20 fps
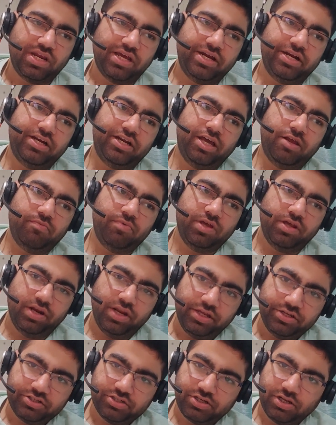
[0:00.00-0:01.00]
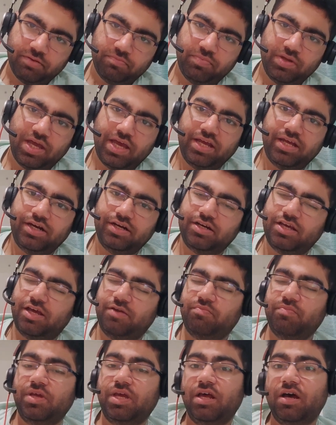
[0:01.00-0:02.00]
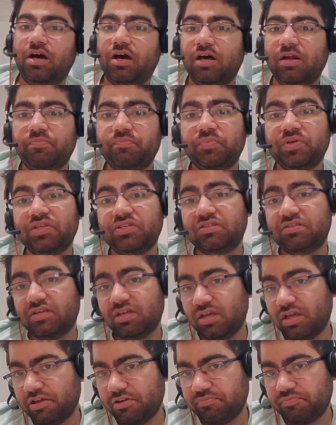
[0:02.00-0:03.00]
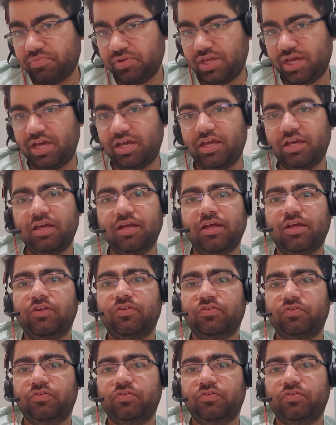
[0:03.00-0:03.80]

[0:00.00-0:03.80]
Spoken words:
Like it can be a REST API, it can be a RPC API.